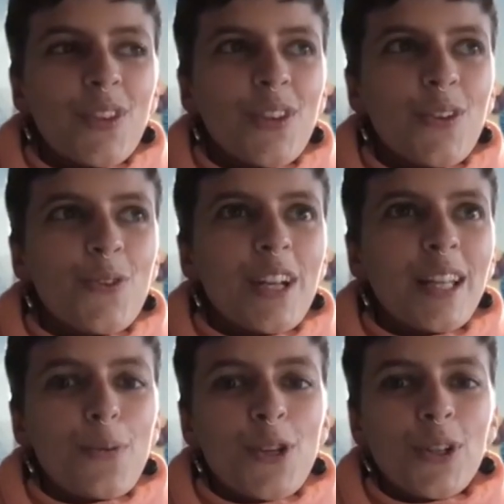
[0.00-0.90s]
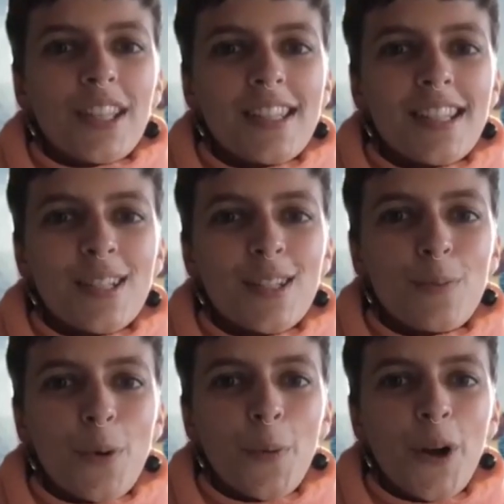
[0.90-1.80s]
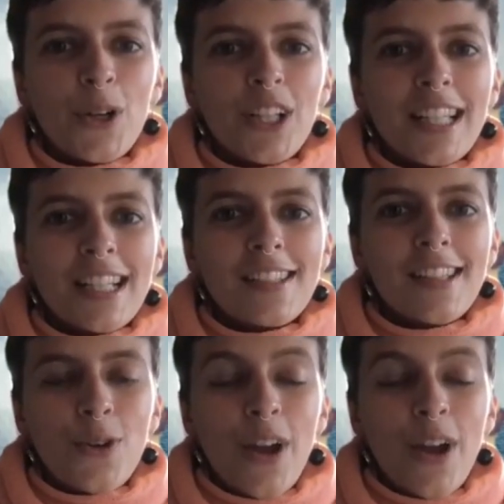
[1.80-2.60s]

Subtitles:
you really, when you're listening to sperm whale clicks and you're